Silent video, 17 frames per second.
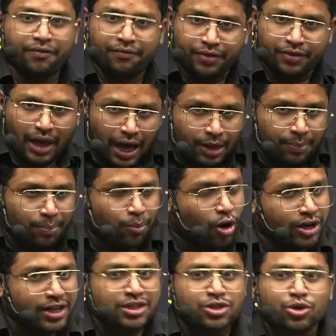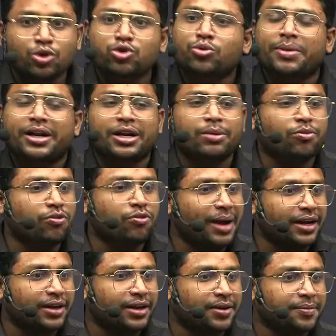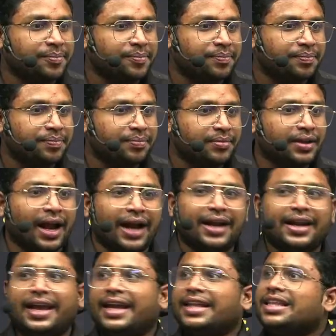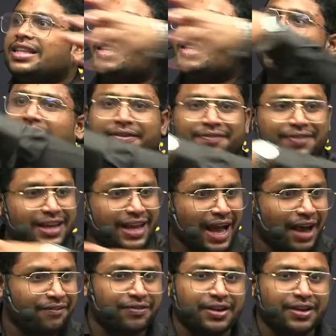Our body is also made up of matter, and anything that we have,